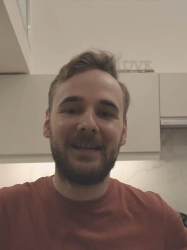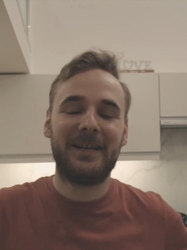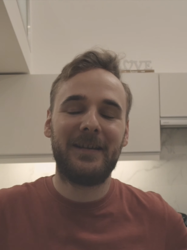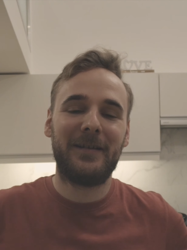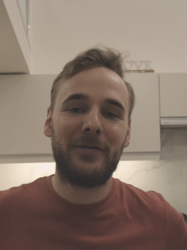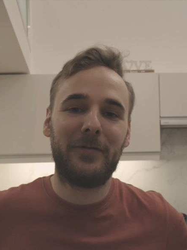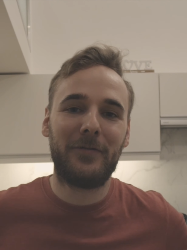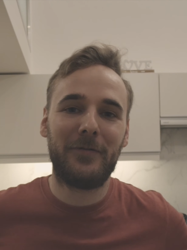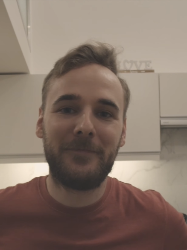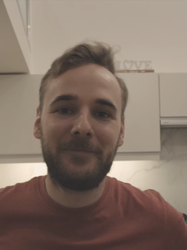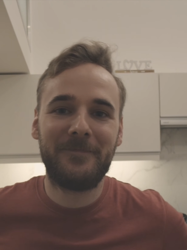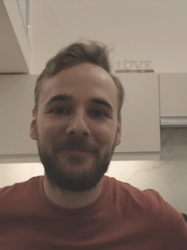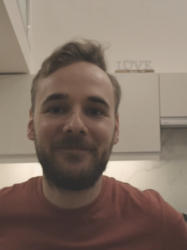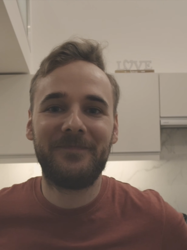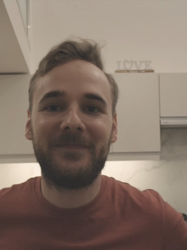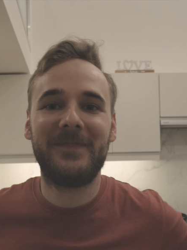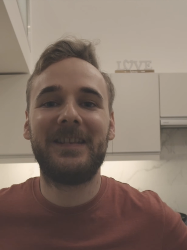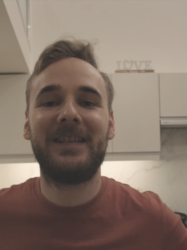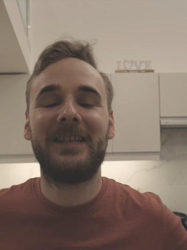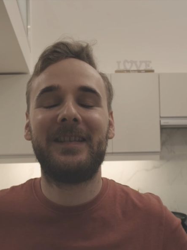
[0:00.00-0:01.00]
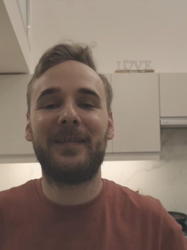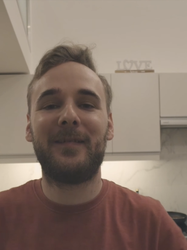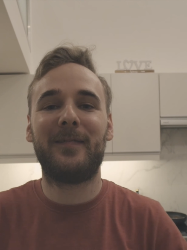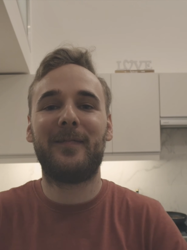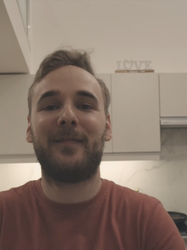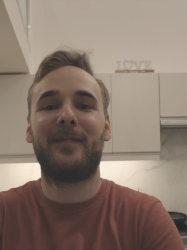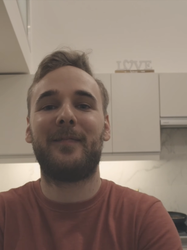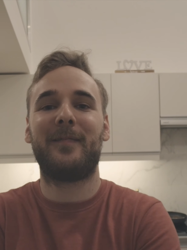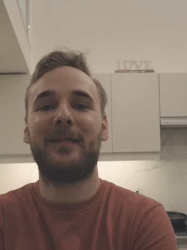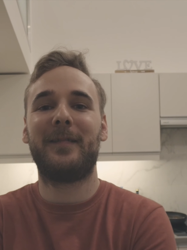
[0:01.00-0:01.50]
Hello, this
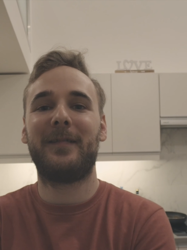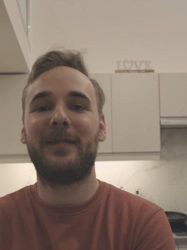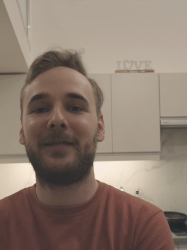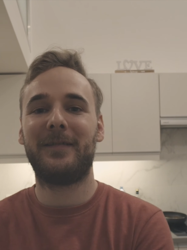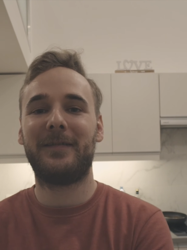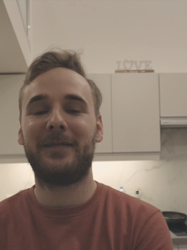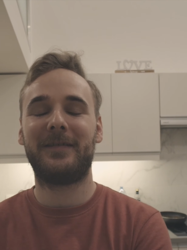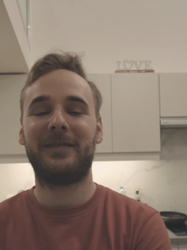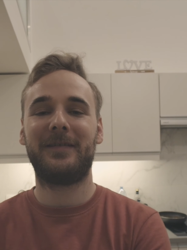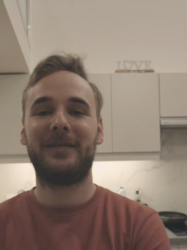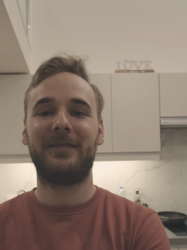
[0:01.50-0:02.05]
is a